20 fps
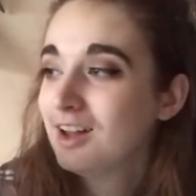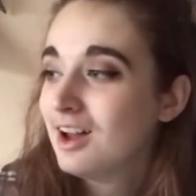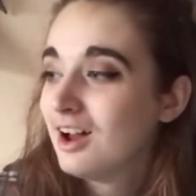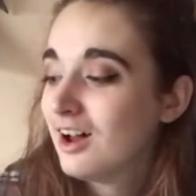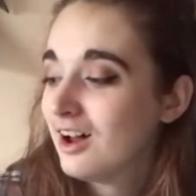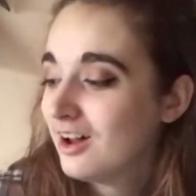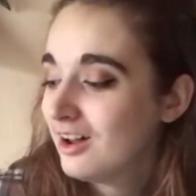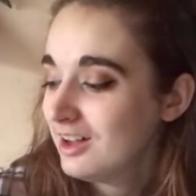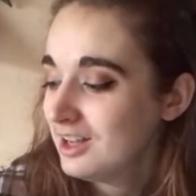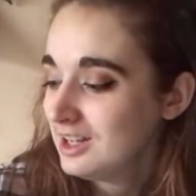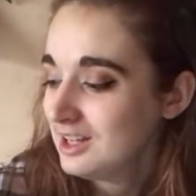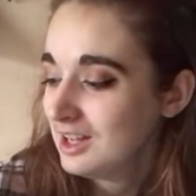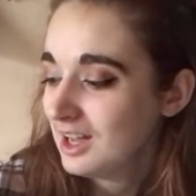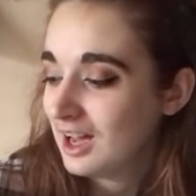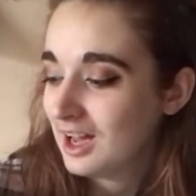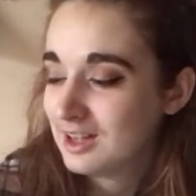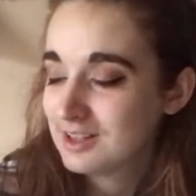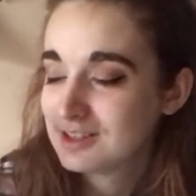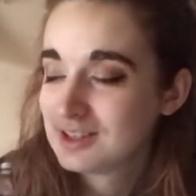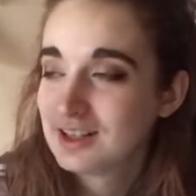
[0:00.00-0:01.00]
I
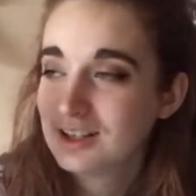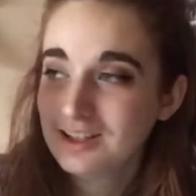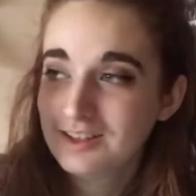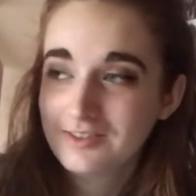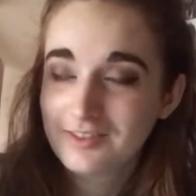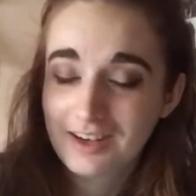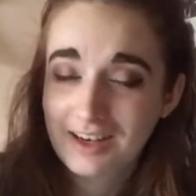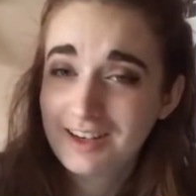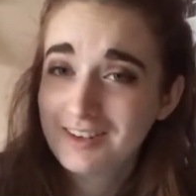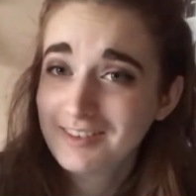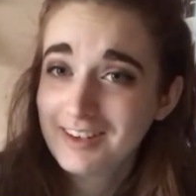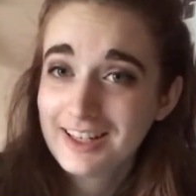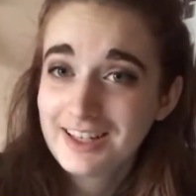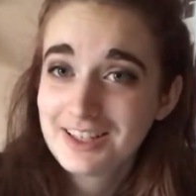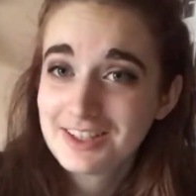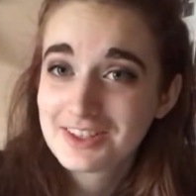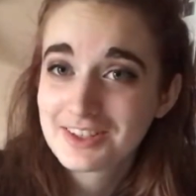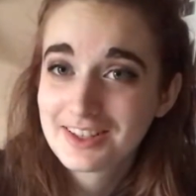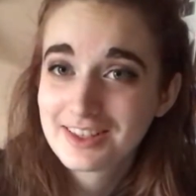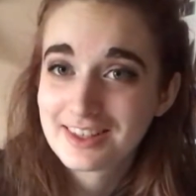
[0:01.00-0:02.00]
actually really
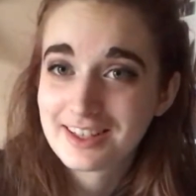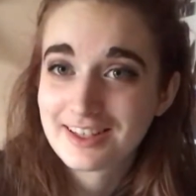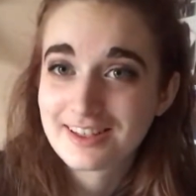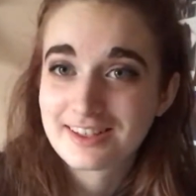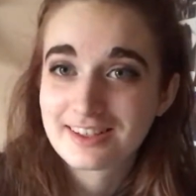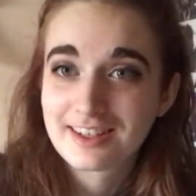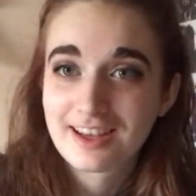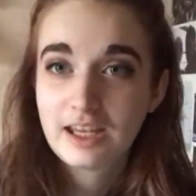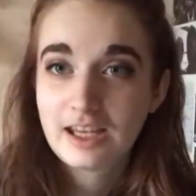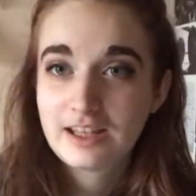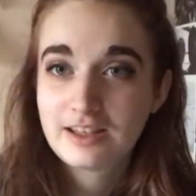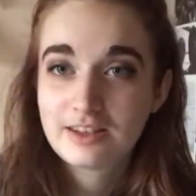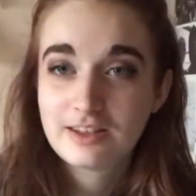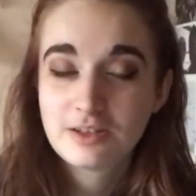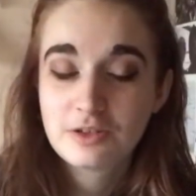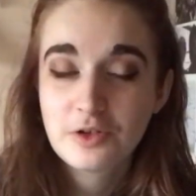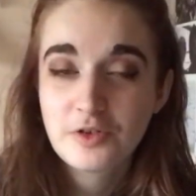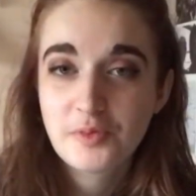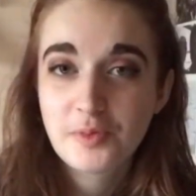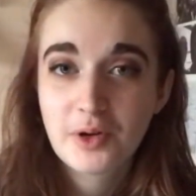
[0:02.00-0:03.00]
enjoyed this. It's the
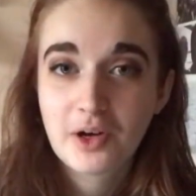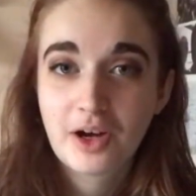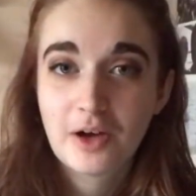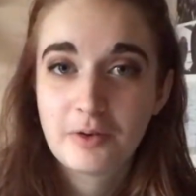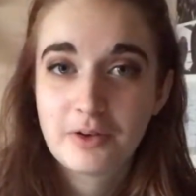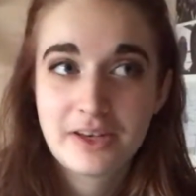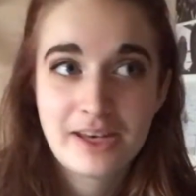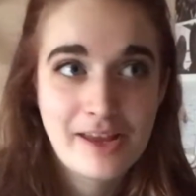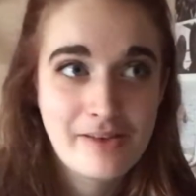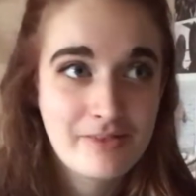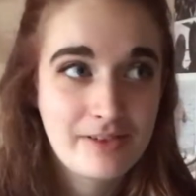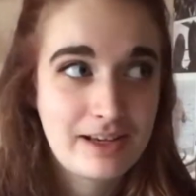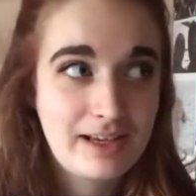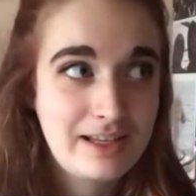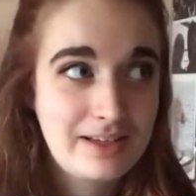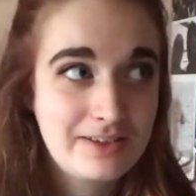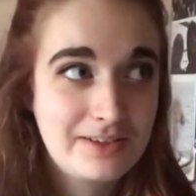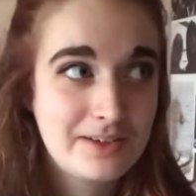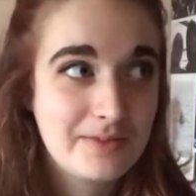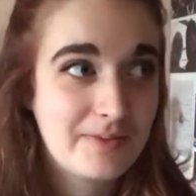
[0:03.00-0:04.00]
sort of book I would never
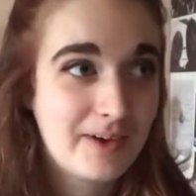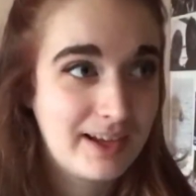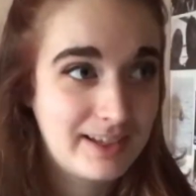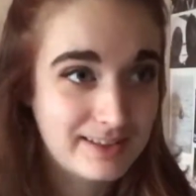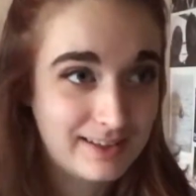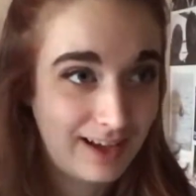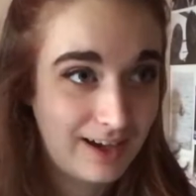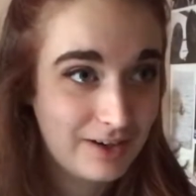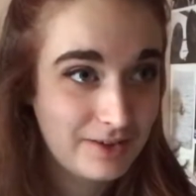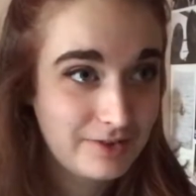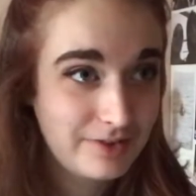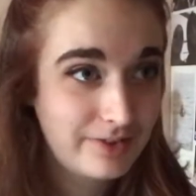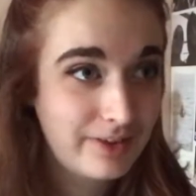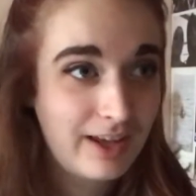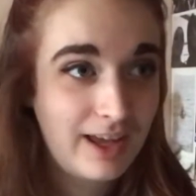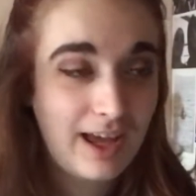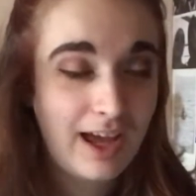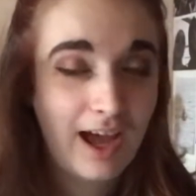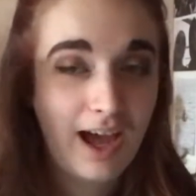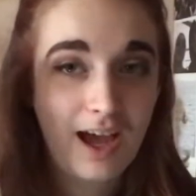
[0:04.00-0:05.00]
lean to myself,
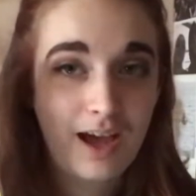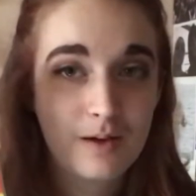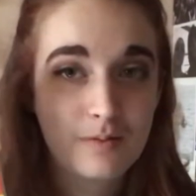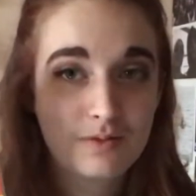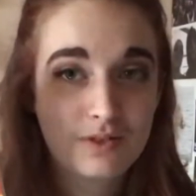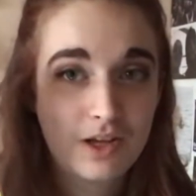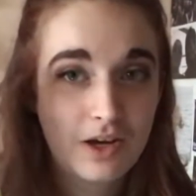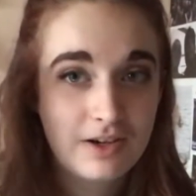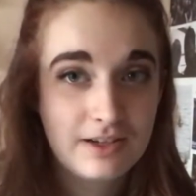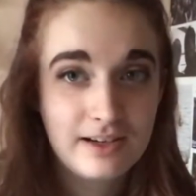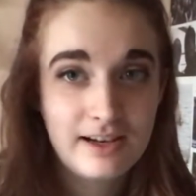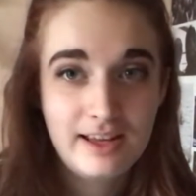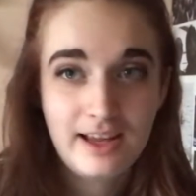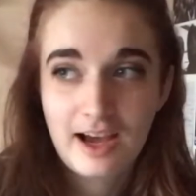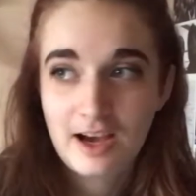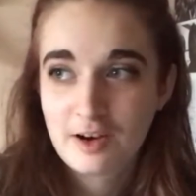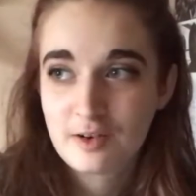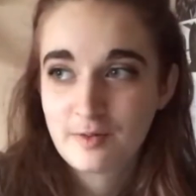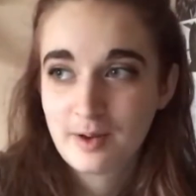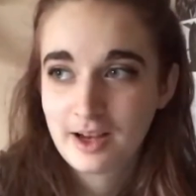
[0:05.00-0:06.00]
totally
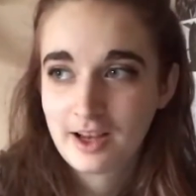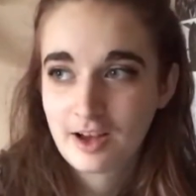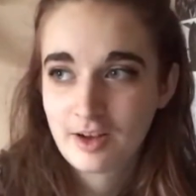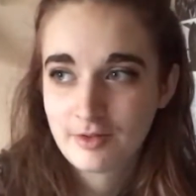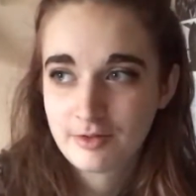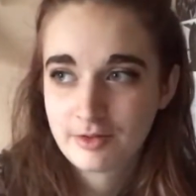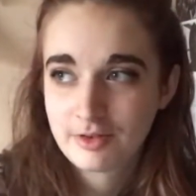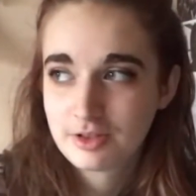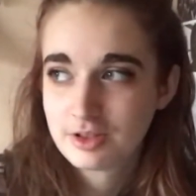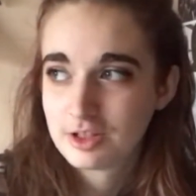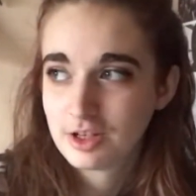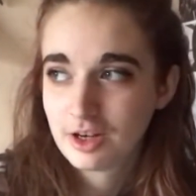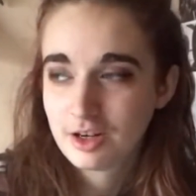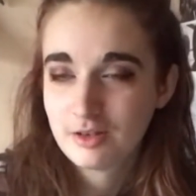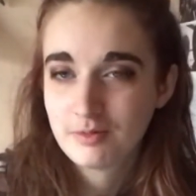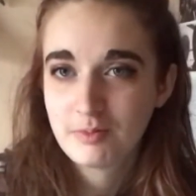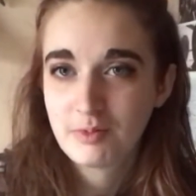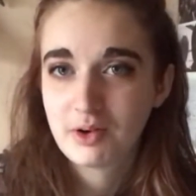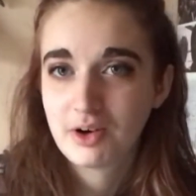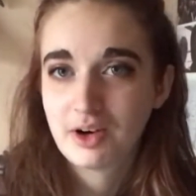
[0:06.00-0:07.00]
out of my comfort
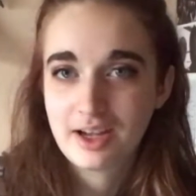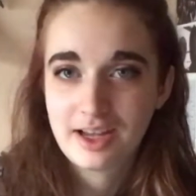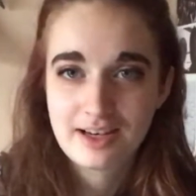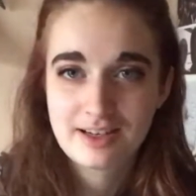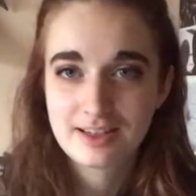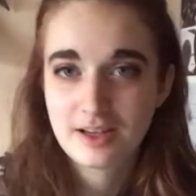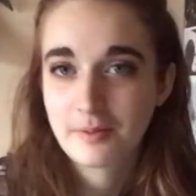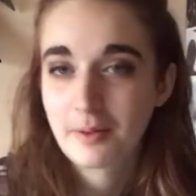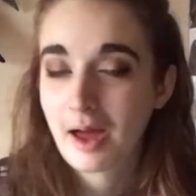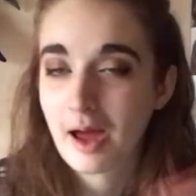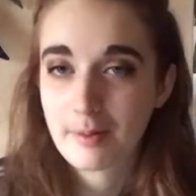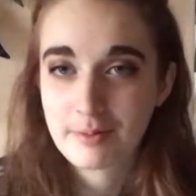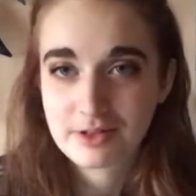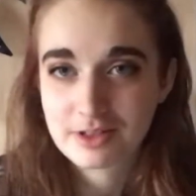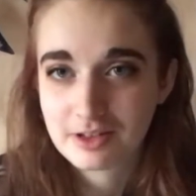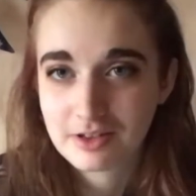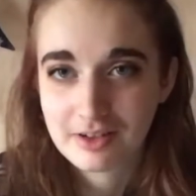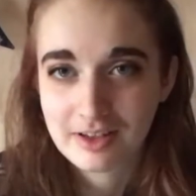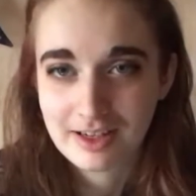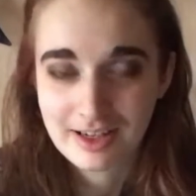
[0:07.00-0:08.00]
zone, but I ended up
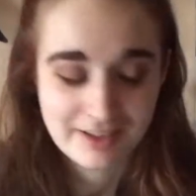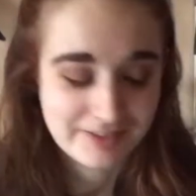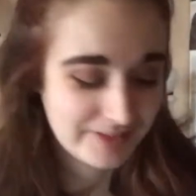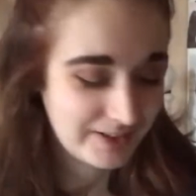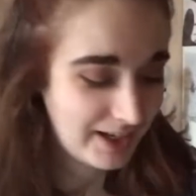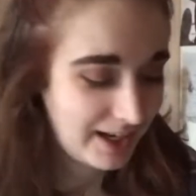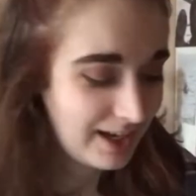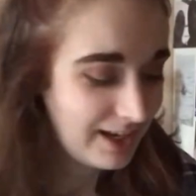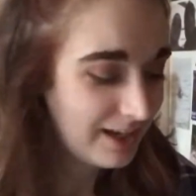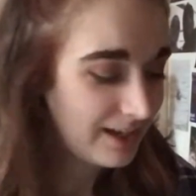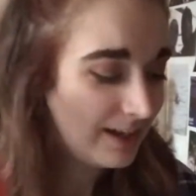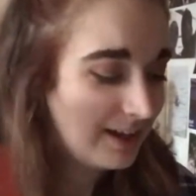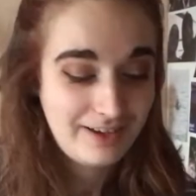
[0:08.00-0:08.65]
absolutely loving it.